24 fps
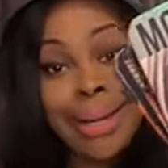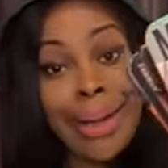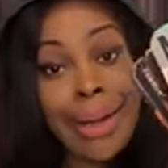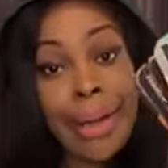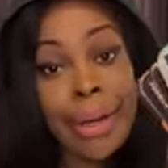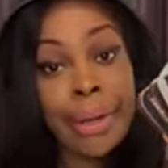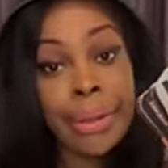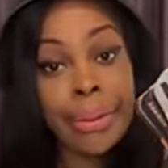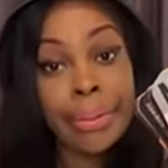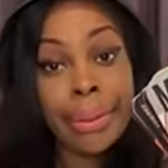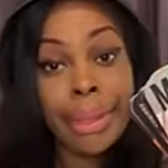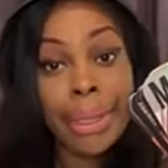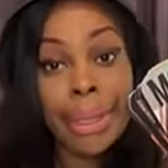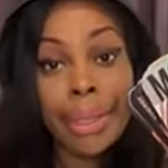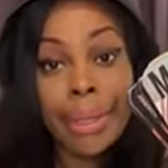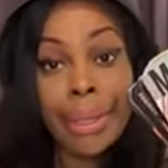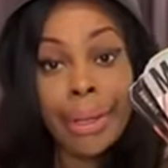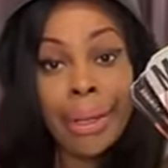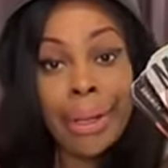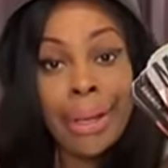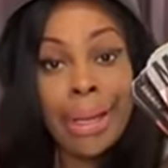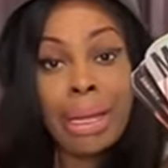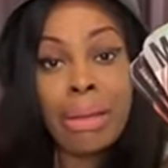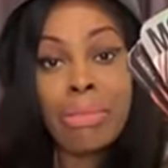hungry.
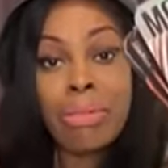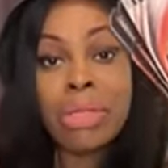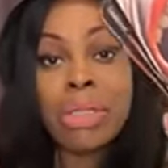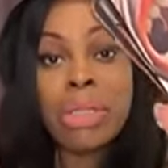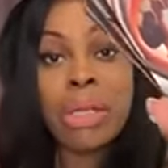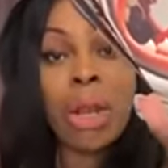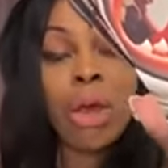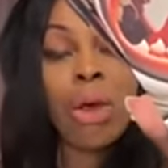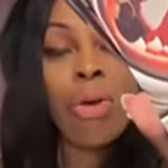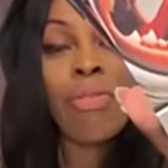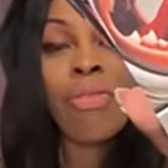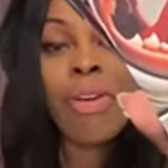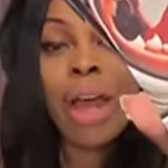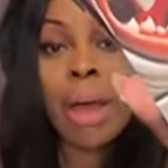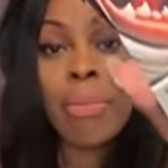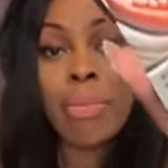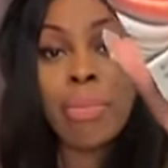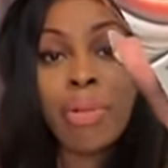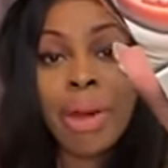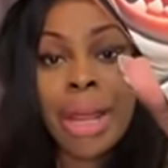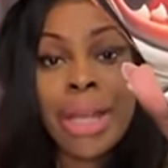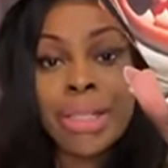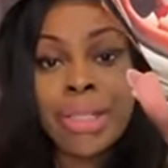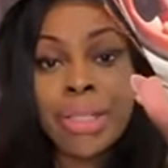He was low
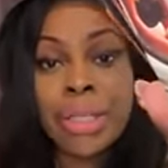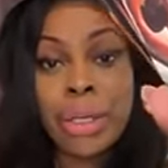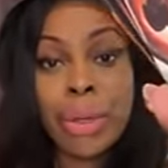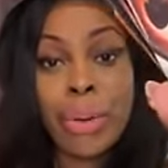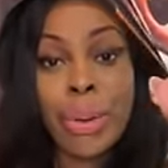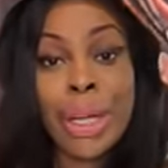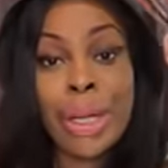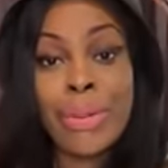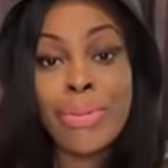vibrational.